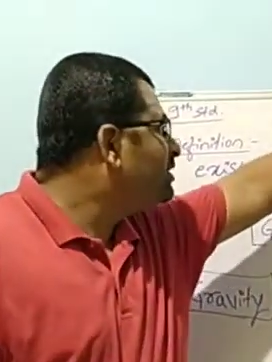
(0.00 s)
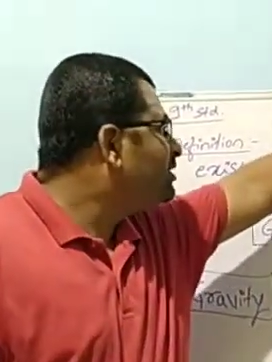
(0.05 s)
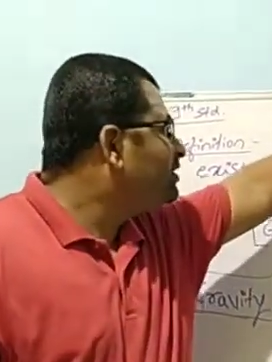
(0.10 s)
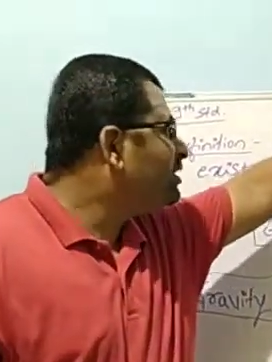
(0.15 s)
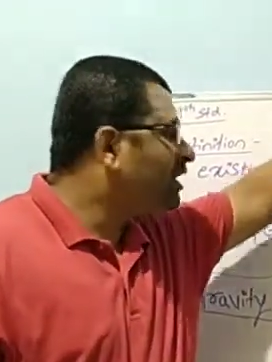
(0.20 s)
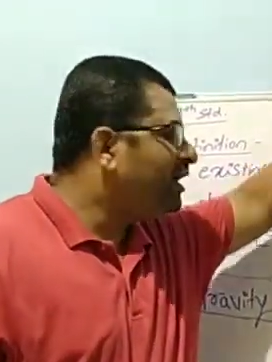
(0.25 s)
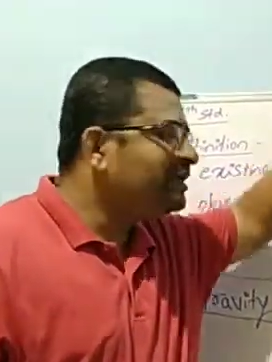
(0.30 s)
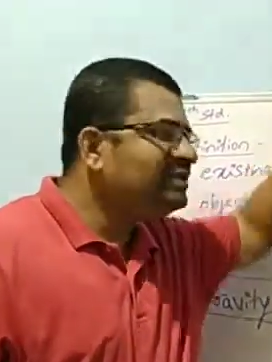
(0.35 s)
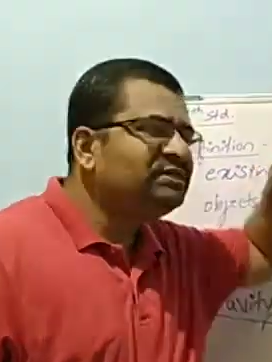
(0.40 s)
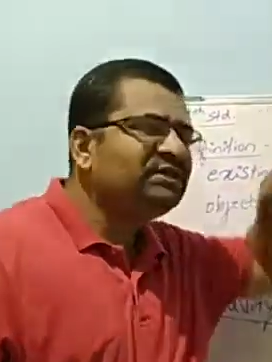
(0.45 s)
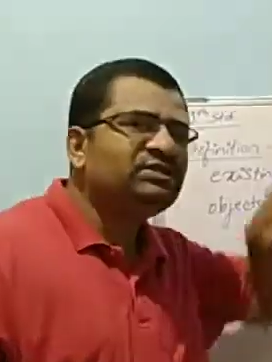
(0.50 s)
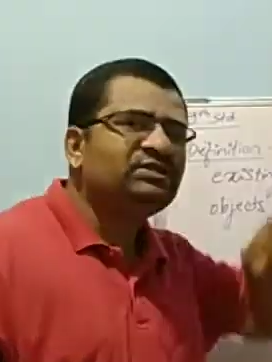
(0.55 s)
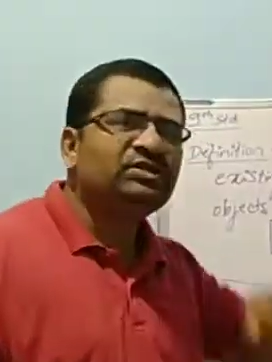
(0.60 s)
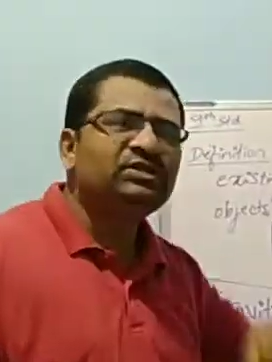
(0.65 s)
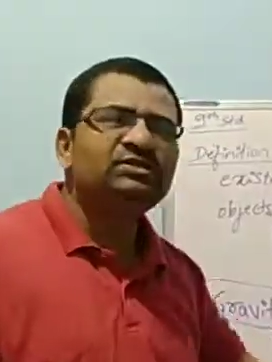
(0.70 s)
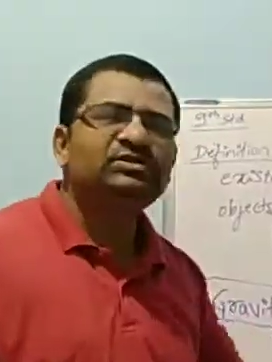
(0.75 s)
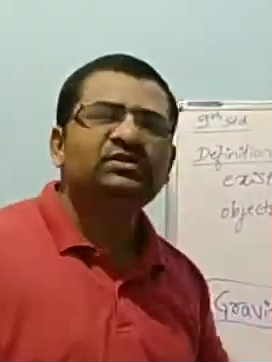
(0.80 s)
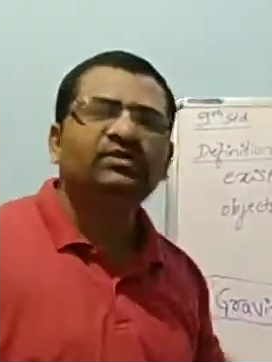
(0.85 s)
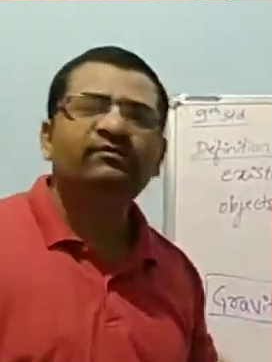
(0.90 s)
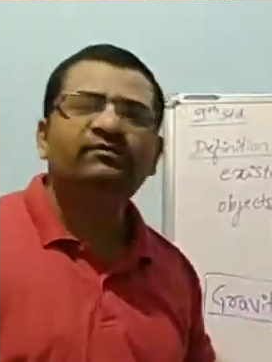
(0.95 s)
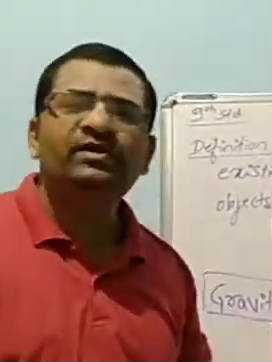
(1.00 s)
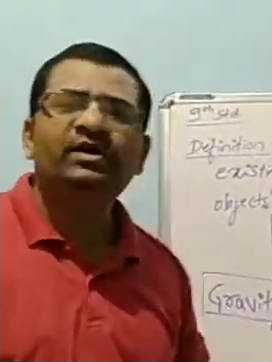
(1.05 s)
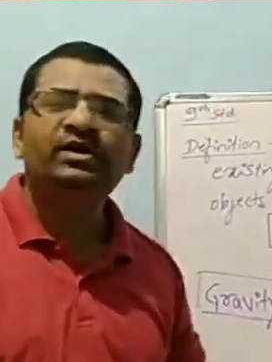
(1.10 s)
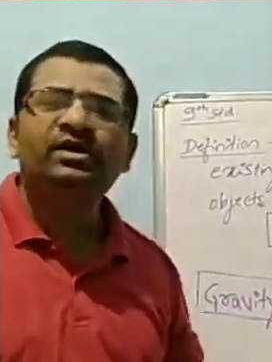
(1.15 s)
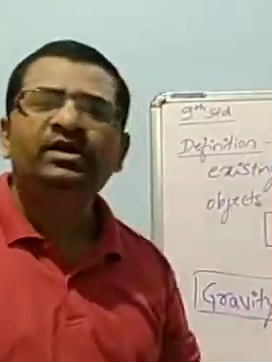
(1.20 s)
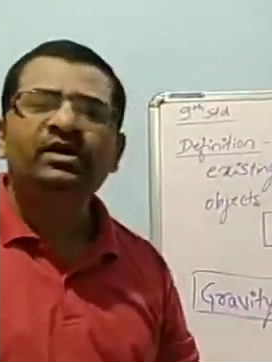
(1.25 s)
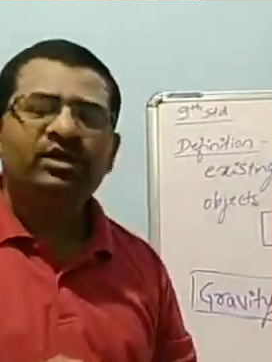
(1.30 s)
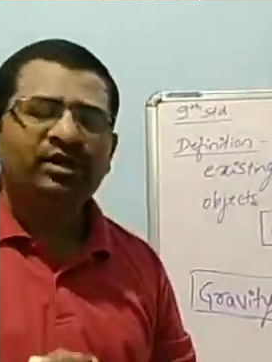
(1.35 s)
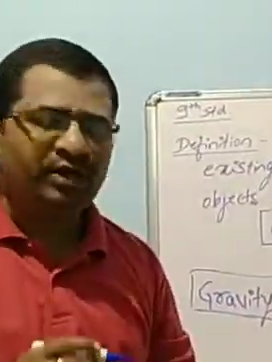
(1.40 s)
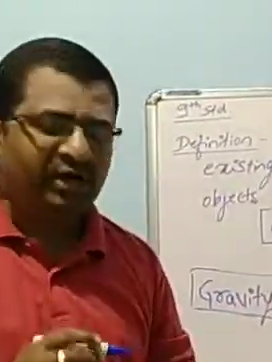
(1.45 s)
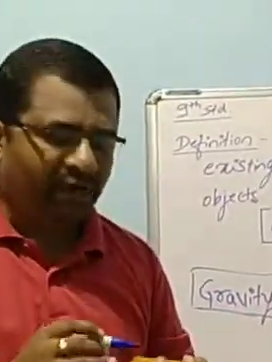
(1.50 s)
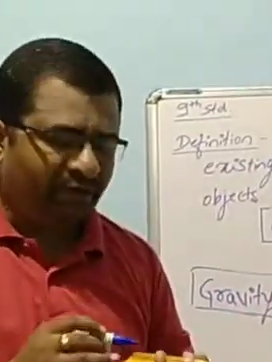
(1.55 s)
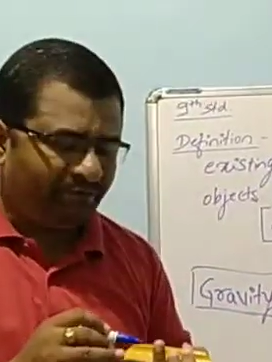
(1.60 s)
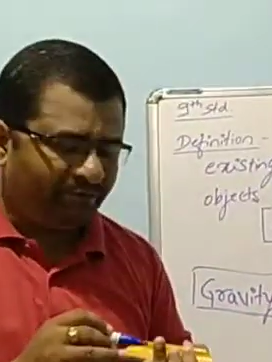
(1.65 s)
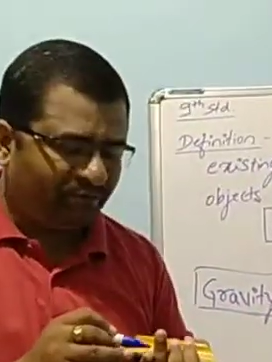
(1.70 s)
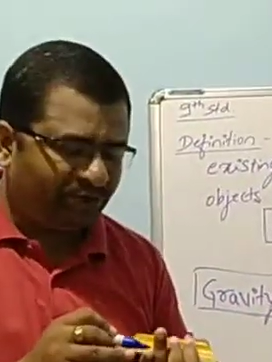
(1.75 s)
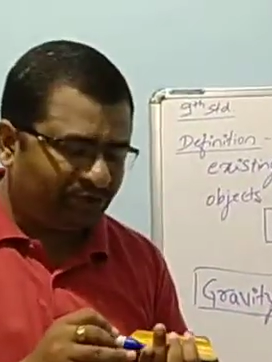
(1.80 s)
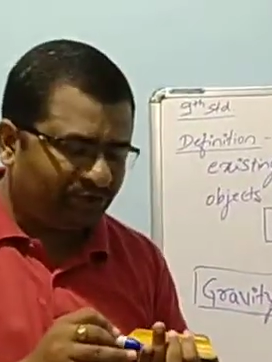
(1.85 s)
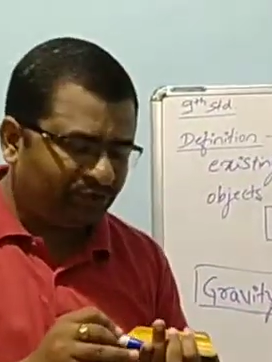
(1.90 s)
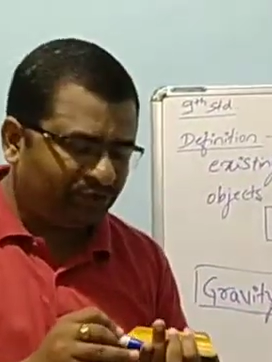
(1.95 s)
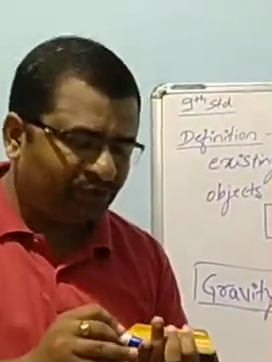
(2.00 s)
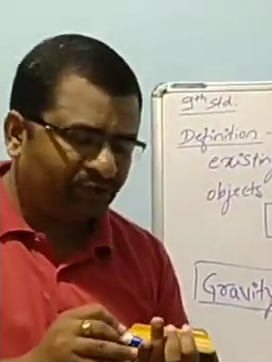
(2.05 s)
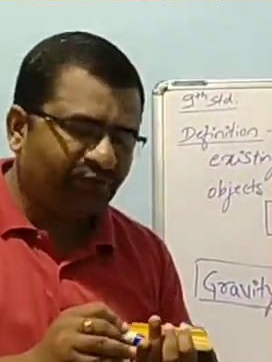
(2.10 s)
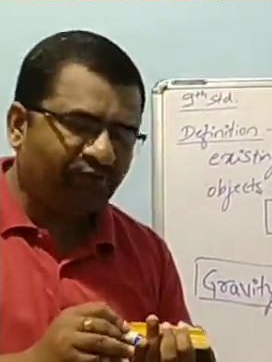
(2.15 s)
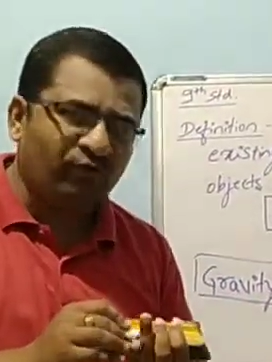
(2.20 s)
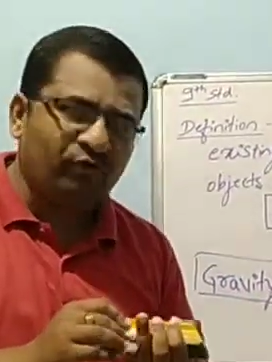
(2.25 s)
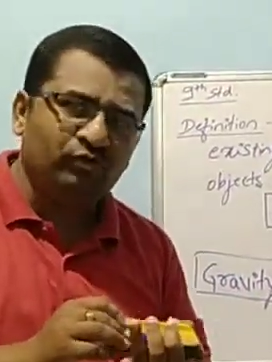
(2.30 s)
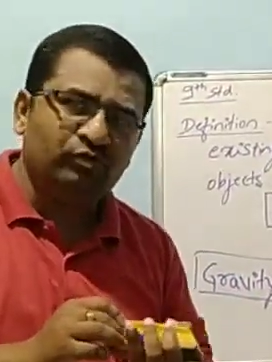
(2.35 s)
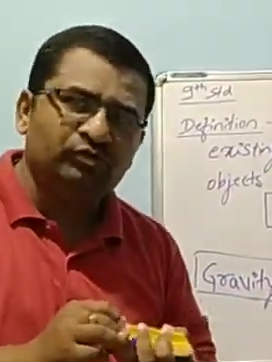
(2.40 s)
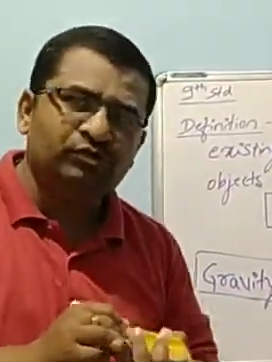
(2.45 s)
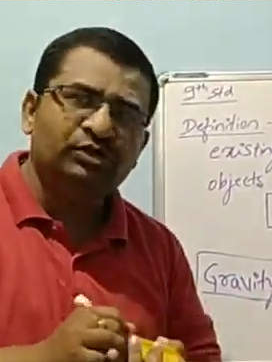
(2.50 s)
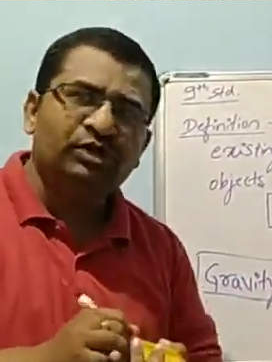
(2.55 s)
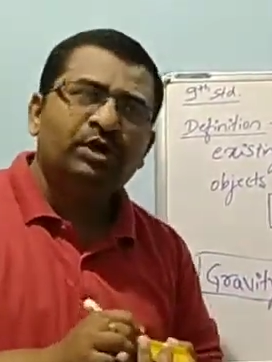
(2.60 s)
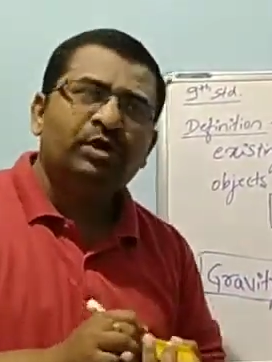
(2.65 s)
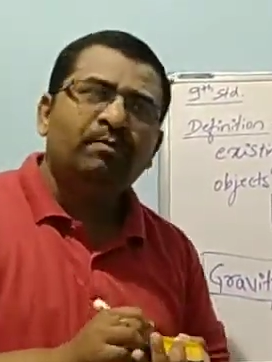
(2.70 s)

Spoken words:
the existence of the gravitational force.